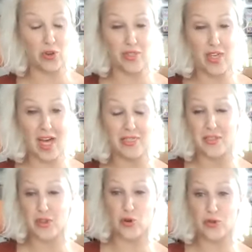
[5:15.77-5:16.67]
I don't, it's
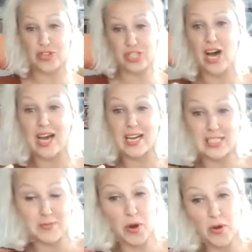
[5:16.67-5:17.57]
because you've had this
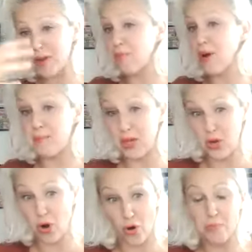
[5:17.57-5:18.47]
difficult childhood.
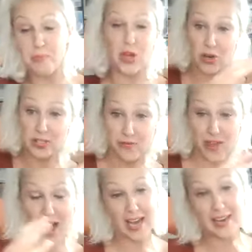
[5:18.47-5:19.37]
If that's not there,
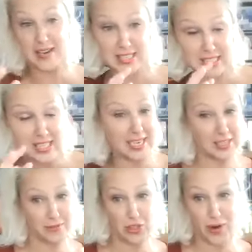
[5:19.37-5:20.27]
then your desire to
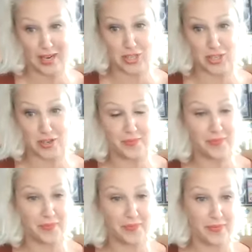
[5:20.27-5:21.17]
smoking might be
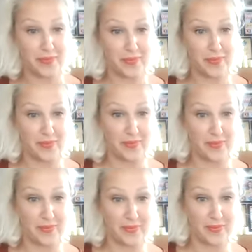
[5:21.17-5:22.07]
gone because of
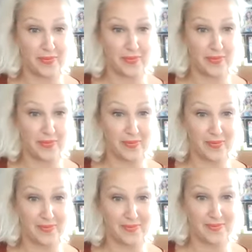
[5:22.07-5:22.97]
that, and it's a slightly
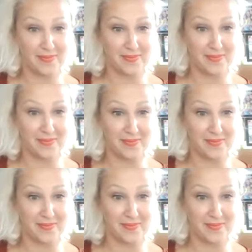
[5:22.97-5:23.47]
different direction.